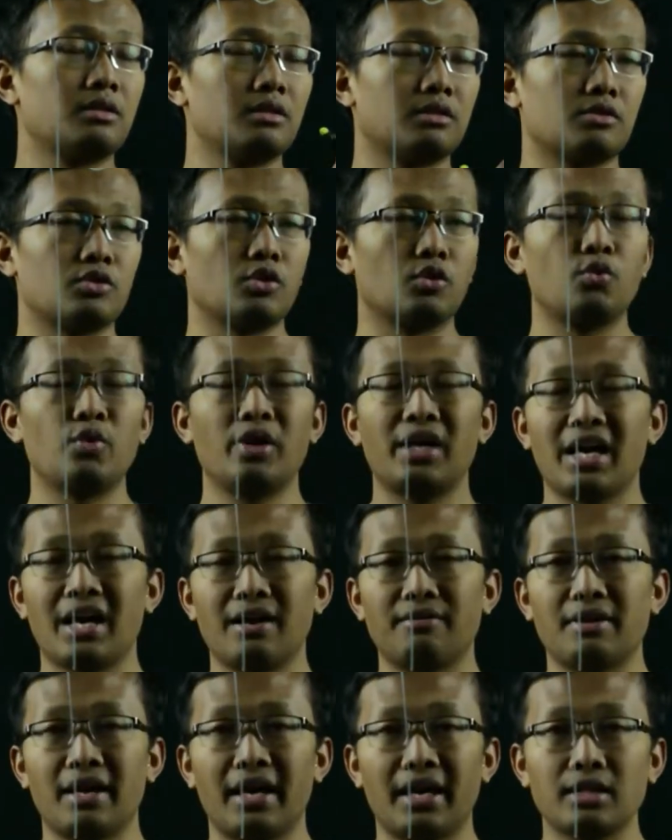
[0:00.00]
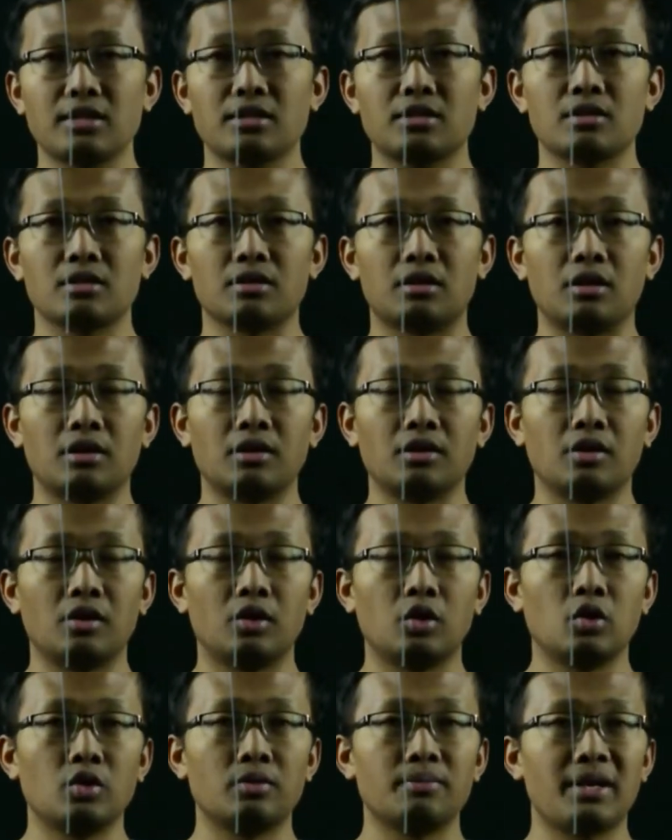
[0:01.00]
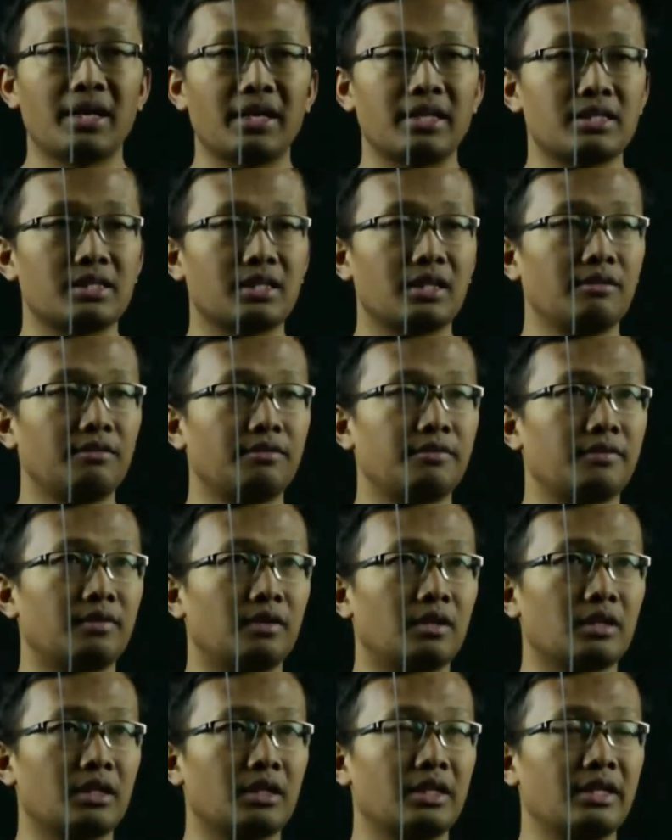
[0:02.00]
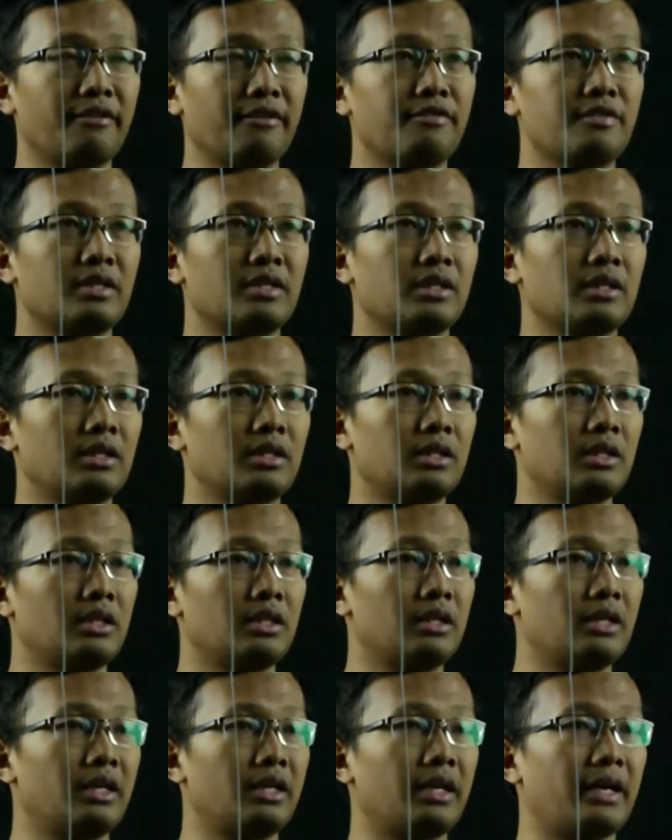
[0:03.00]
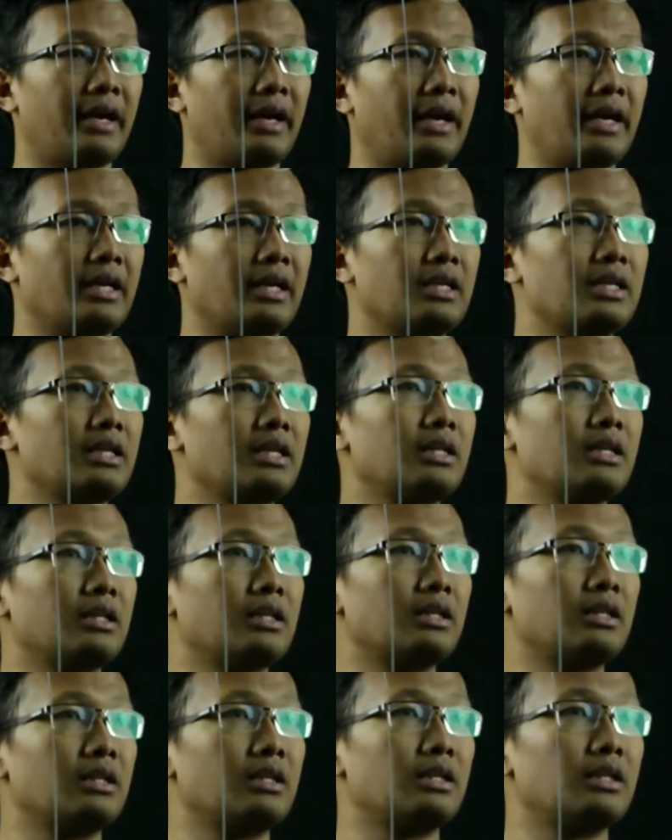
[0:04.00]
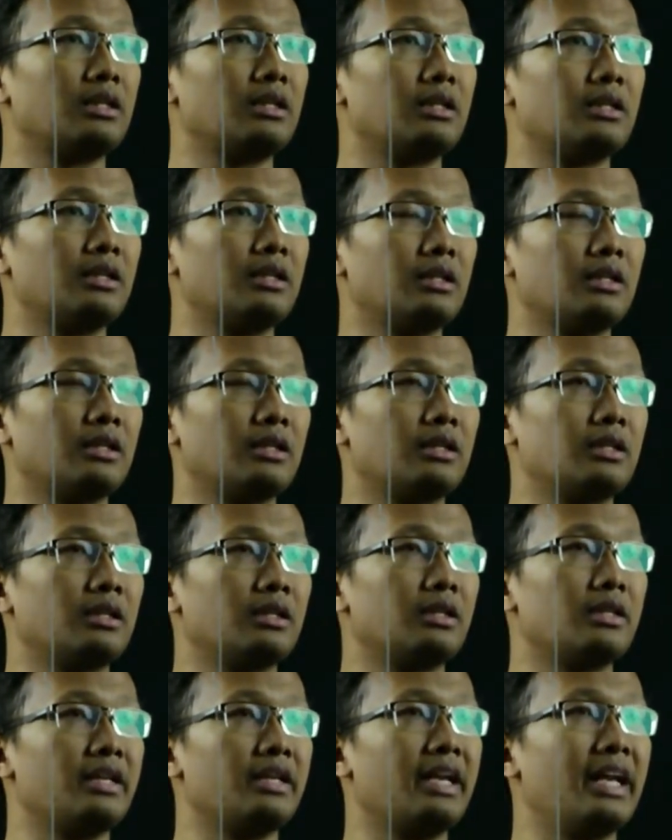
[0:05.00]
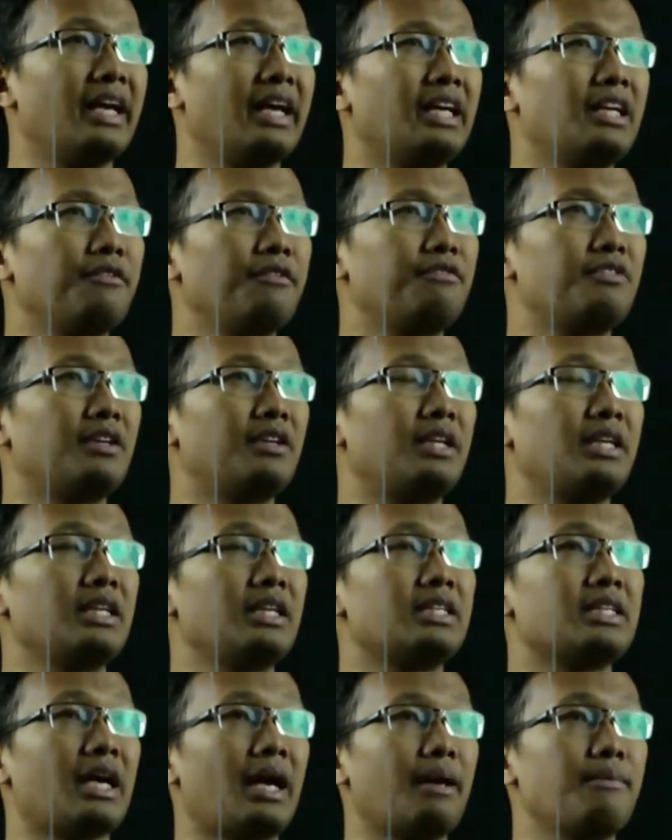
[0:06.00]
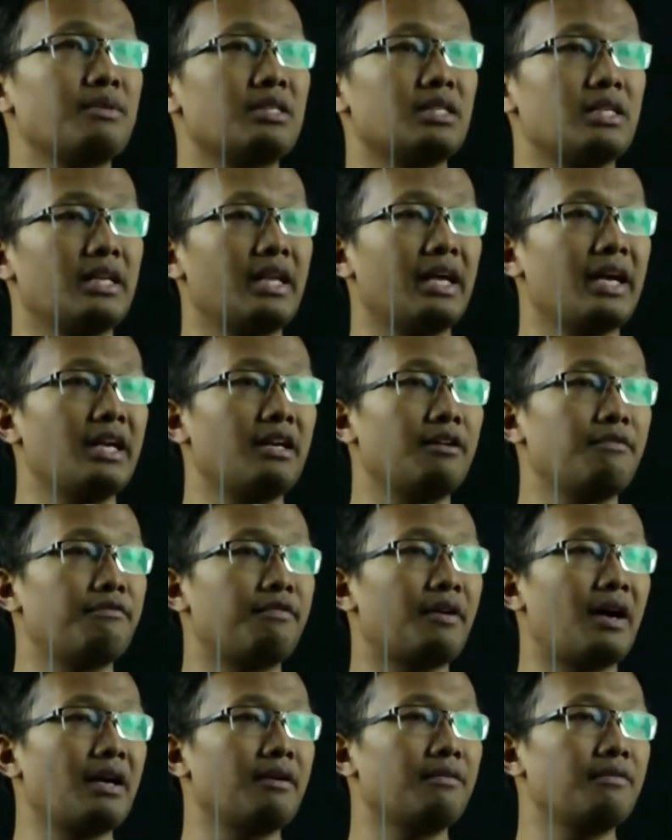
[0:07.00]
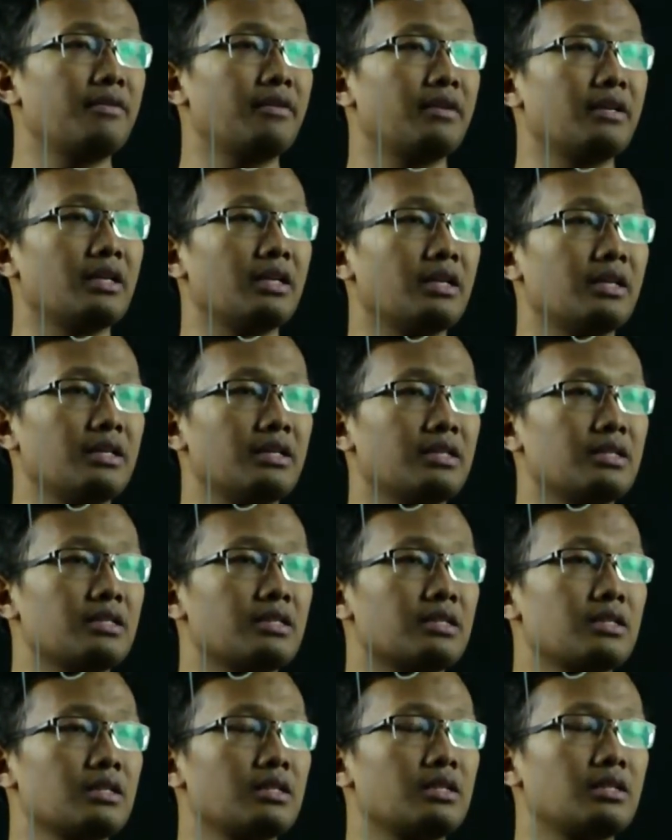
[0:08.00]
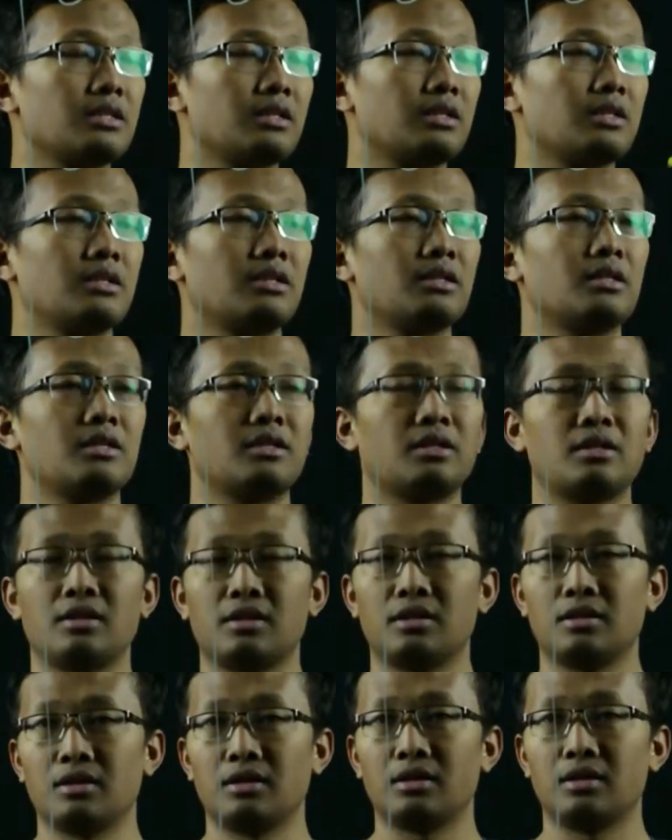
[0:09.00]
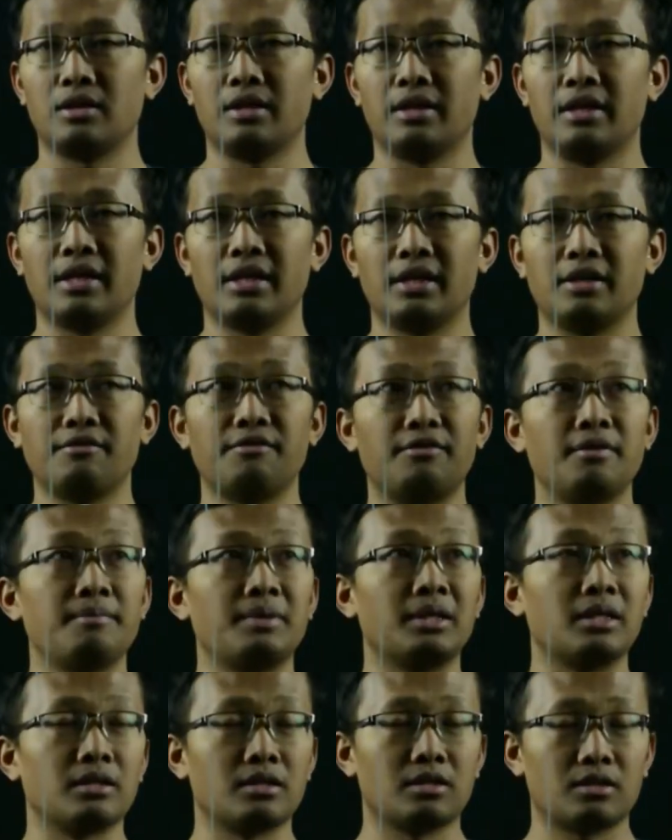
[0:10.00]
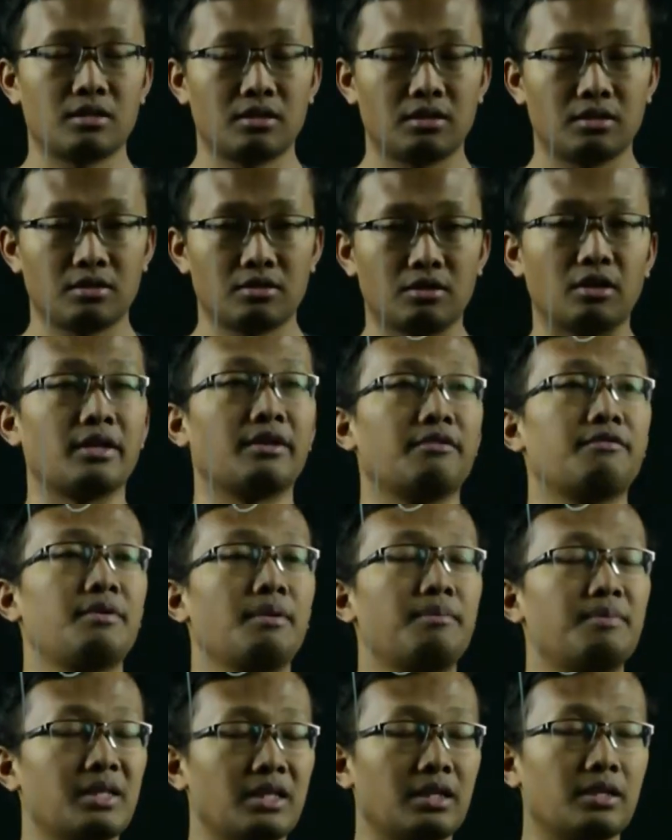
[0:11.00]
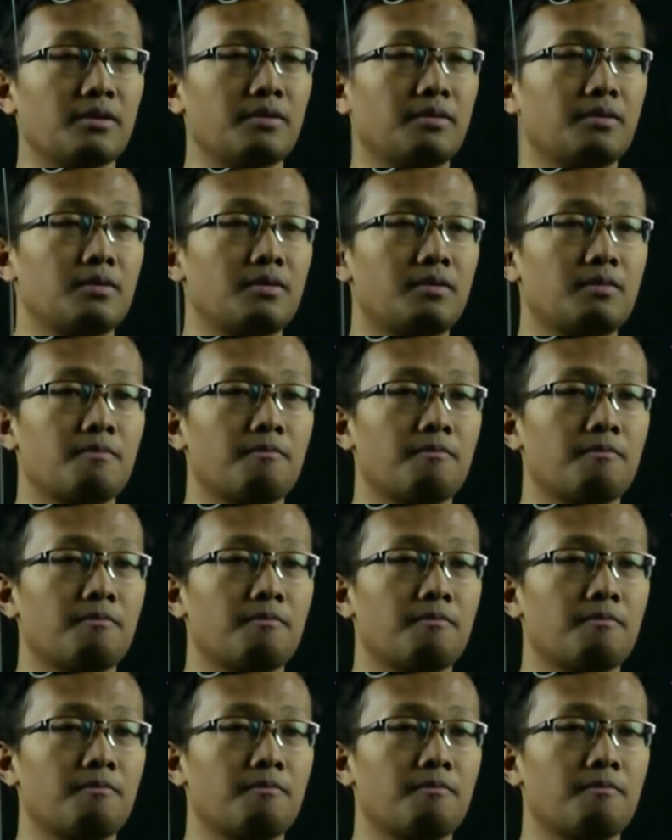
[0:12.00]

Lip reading: So we have x all alone by itself on the left, and -3 times -5 is -15. 15.